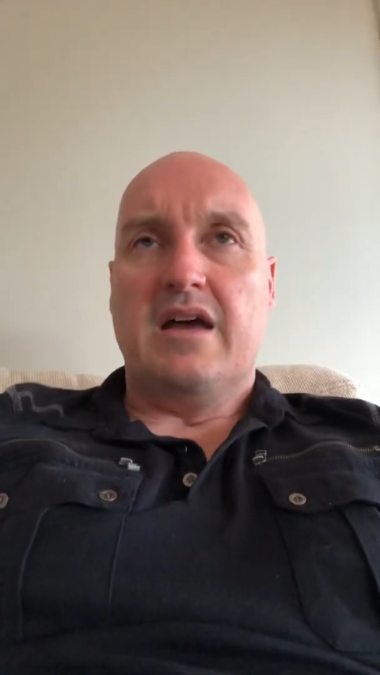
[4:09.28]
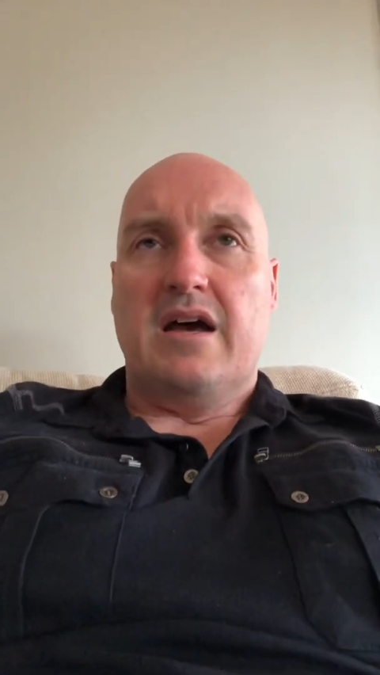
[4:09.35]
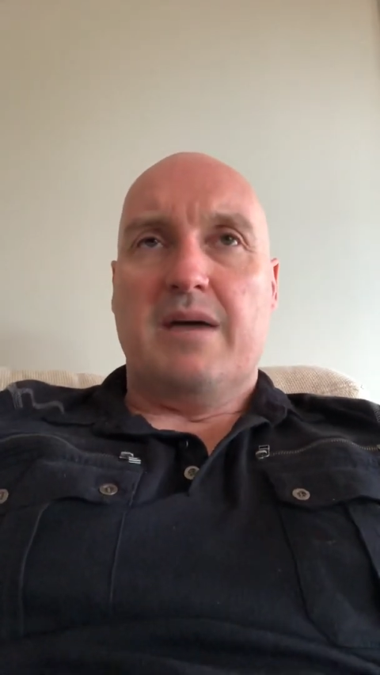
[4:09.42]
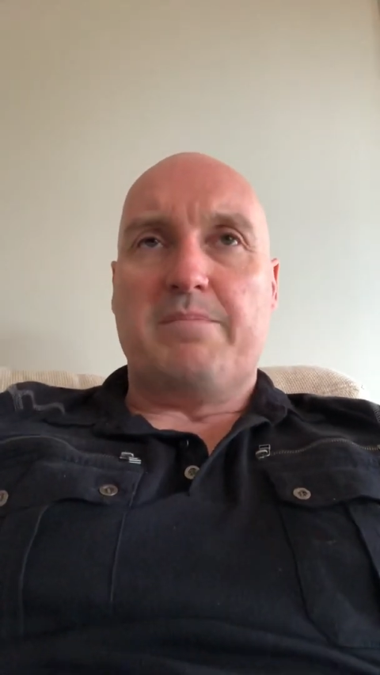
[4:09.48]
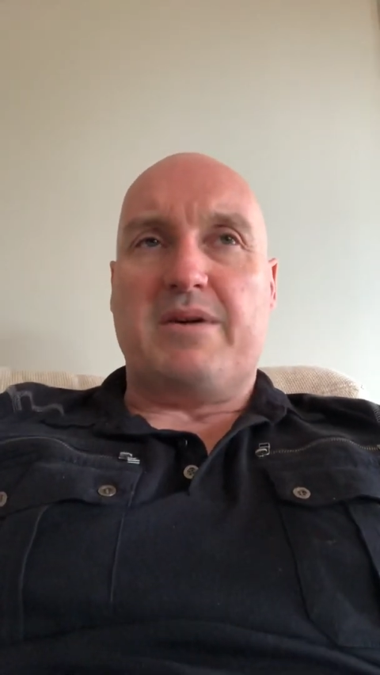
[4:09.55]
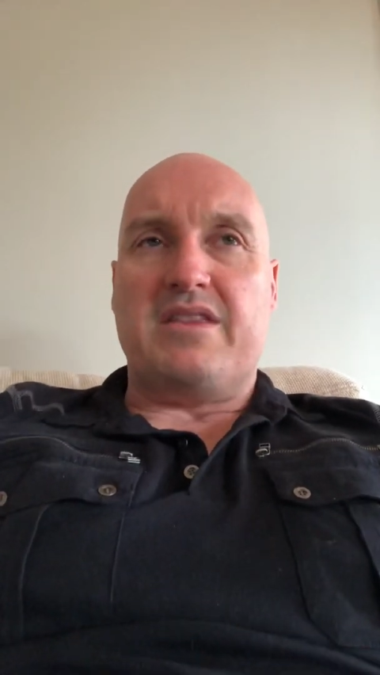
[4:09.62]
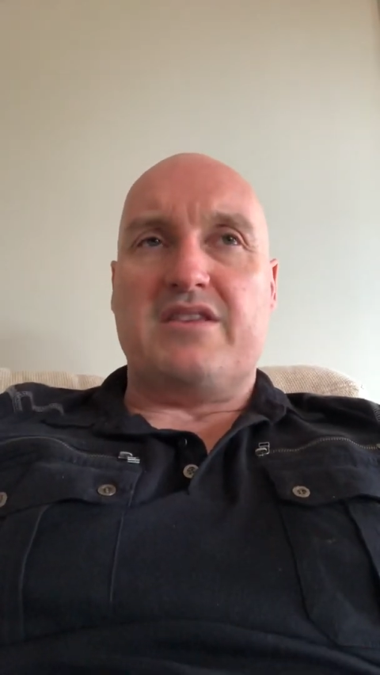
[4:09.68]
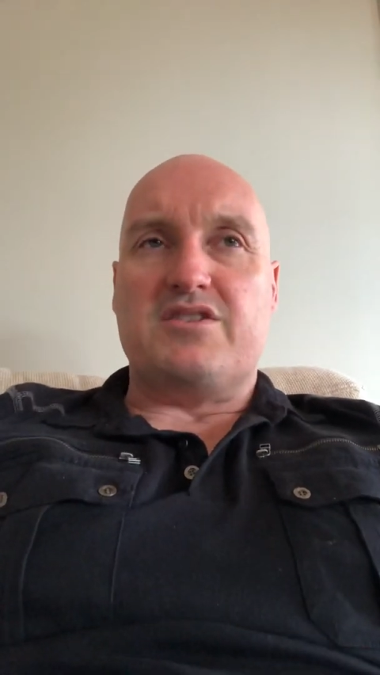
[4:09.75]

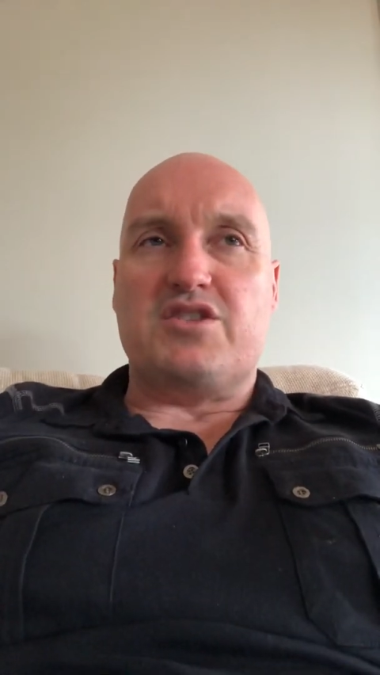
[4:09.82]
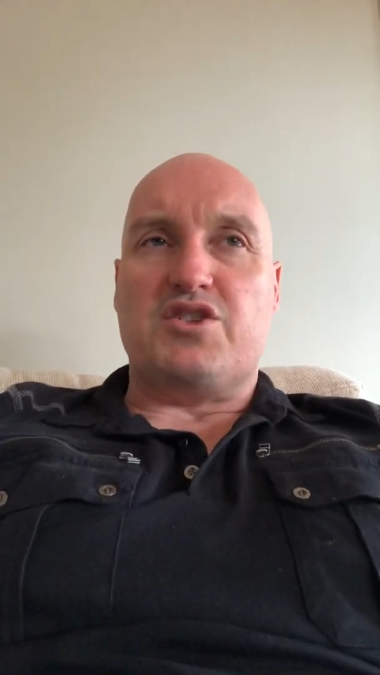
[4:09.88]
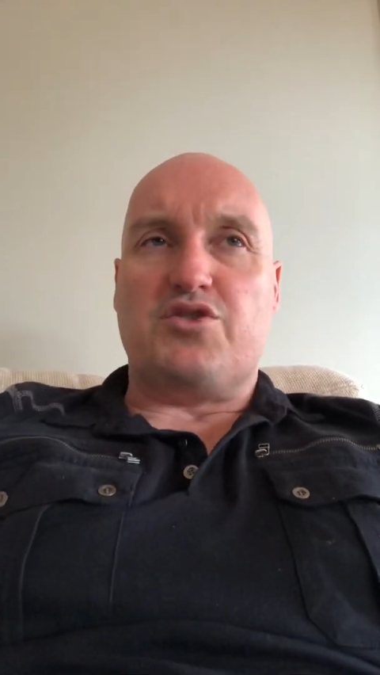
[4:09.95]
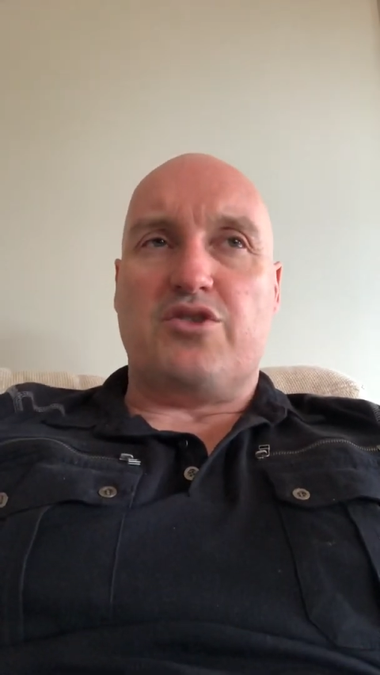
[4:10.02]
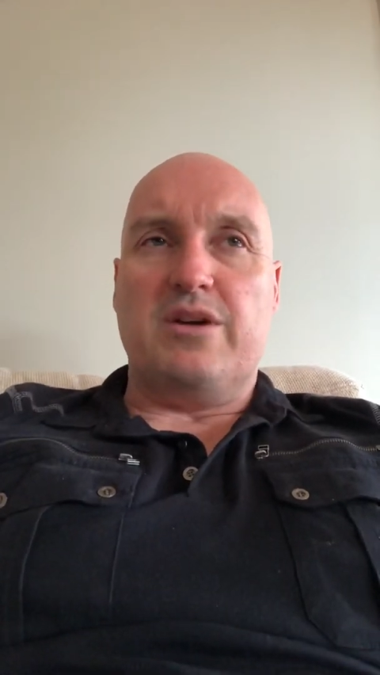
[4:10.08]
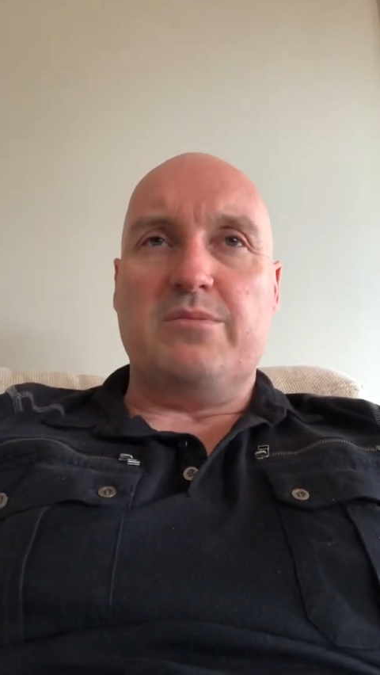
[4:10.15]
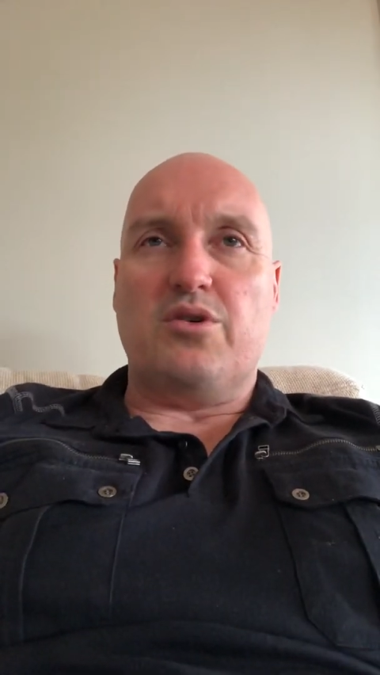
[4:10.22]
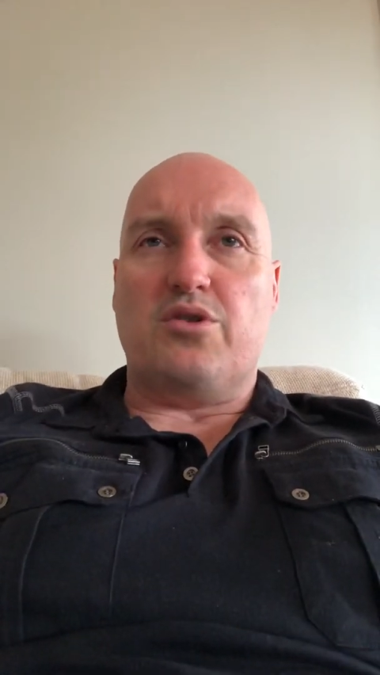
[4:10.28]
But there's a
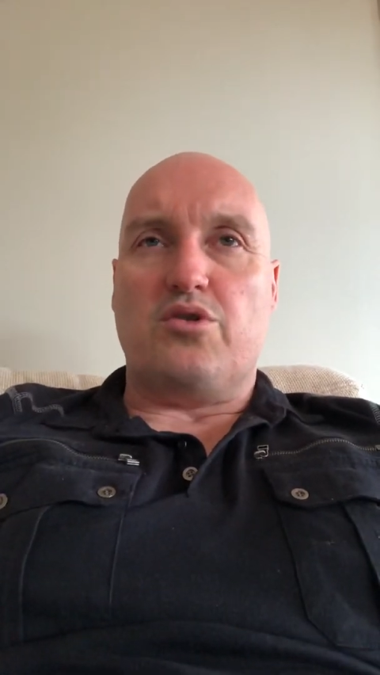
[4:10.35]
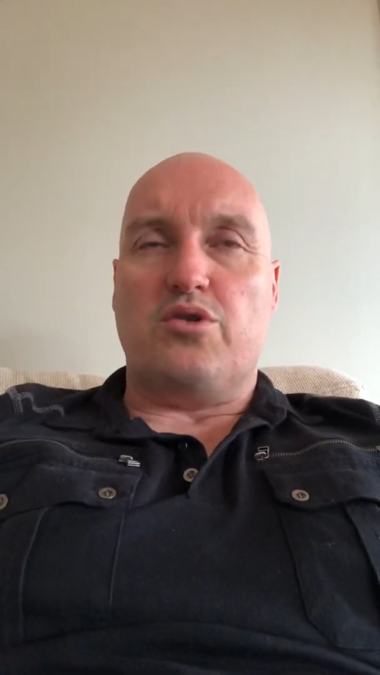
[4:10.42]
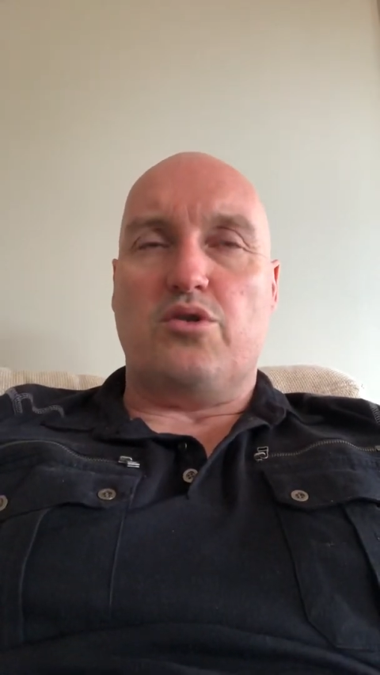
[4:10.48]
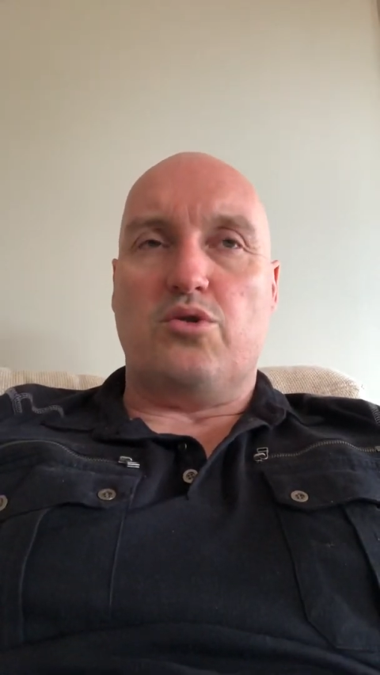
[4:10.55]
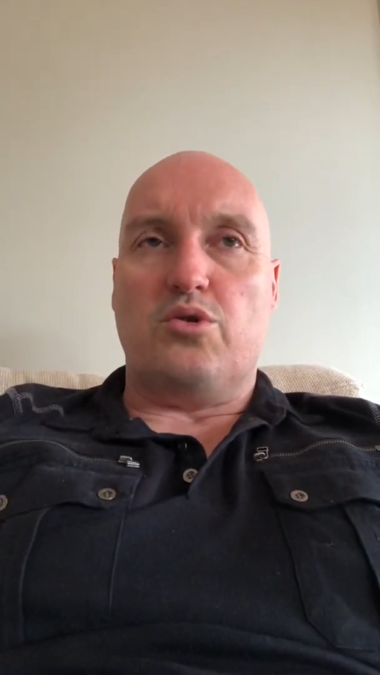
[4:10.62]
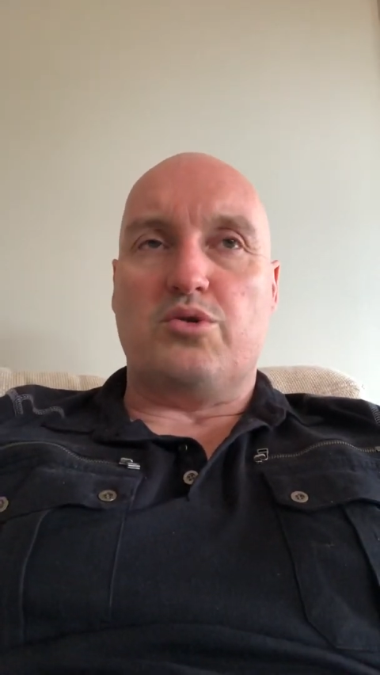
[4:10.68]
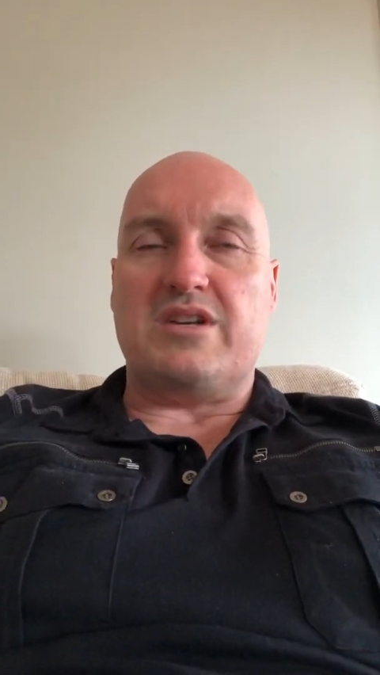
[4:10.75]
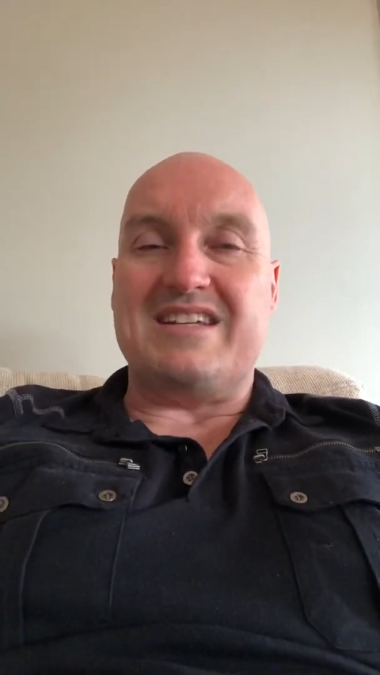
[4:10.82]
treatment
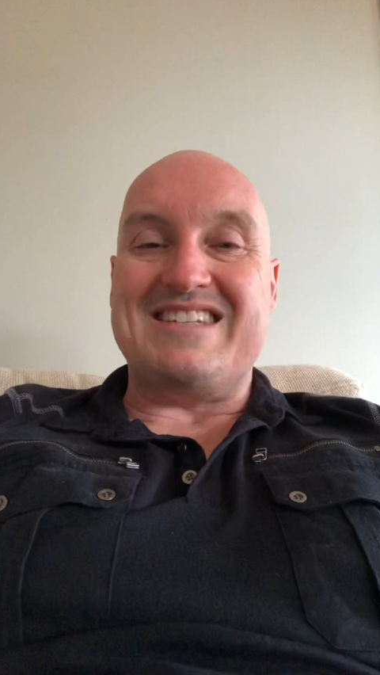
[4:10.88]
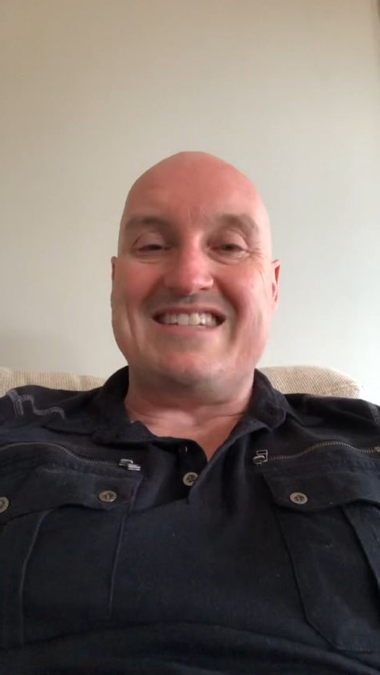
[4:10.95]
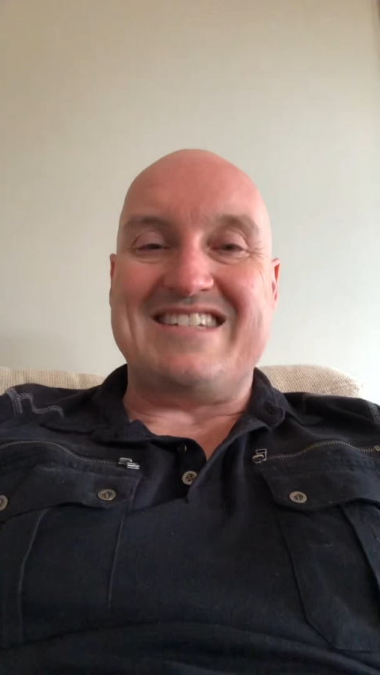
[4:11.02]
called